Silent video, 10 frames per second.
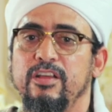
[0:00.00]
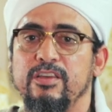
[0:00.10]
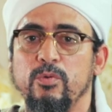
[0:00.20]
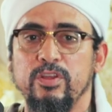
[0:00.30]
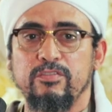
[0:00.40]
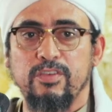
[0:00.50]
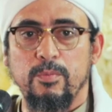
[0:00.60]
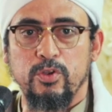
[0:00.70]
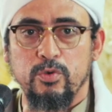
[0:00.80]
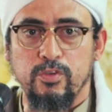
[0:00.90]
That when
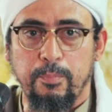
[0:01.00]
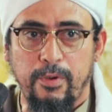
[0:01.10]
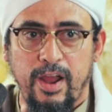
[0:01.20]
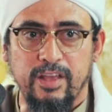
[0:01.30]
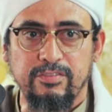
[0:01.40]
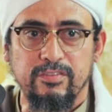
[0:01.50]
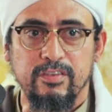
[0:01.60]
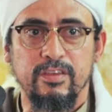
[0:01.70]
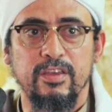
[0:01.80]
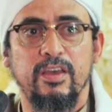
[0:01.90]
someone who's oppressed
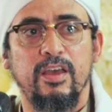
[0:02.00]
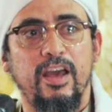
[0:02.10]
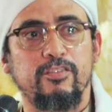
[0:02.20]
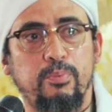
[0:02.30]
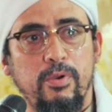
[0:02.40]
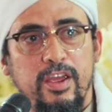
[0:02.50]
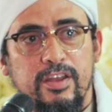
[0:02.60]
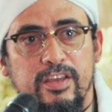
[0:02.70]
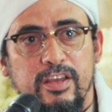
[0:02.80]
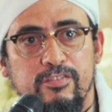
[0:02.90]
has prayed
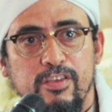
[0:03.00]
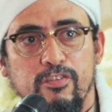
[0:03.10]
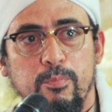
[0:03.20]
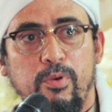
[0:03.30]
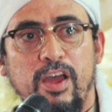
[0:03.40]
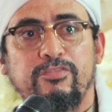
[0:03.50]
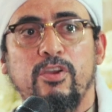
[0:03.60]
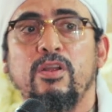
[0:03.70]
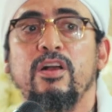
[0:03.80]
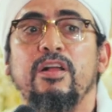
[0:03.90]
against his
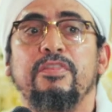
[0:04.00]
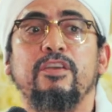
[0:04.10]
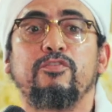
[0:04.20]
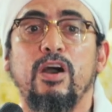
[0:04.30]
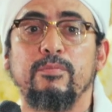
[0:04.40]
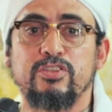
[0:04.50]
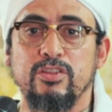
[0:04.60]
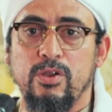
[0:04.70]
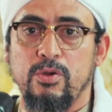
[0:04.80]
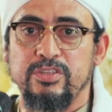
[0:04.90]
oppressor, they've come to
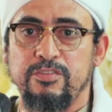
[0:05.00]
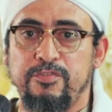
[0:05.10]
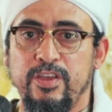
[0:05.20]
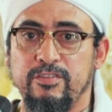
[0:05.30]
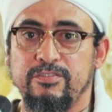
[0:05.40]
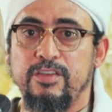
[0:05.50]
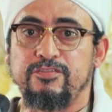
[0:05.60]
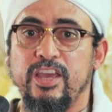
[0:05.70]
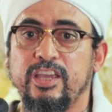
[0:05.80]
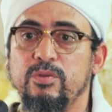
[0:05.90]
their own defense. They've
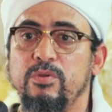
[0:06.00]
taken